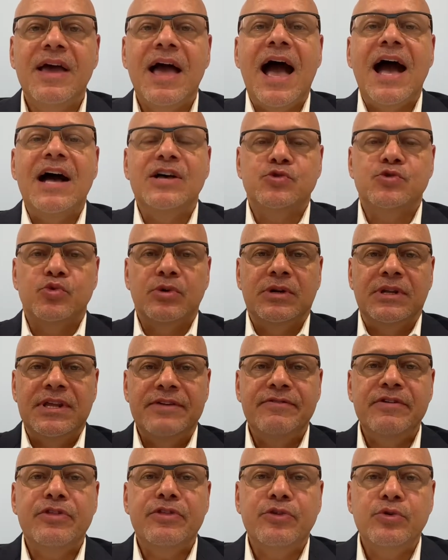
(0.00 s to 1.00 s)
as we're
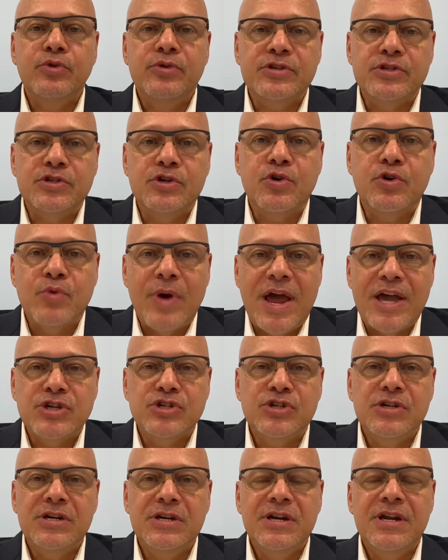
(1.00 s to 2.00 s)
living through this
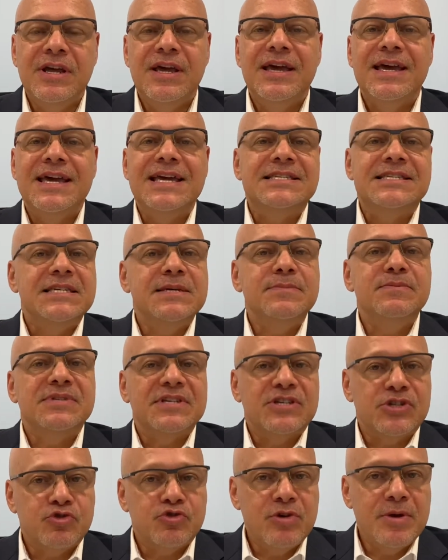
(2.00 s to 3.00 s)
correction, it seems
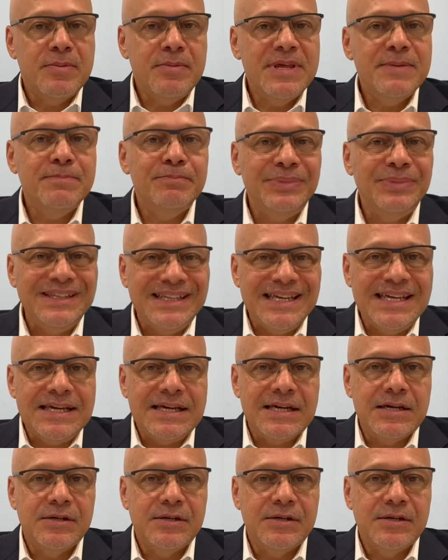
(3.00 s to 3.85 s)
extremely bleak.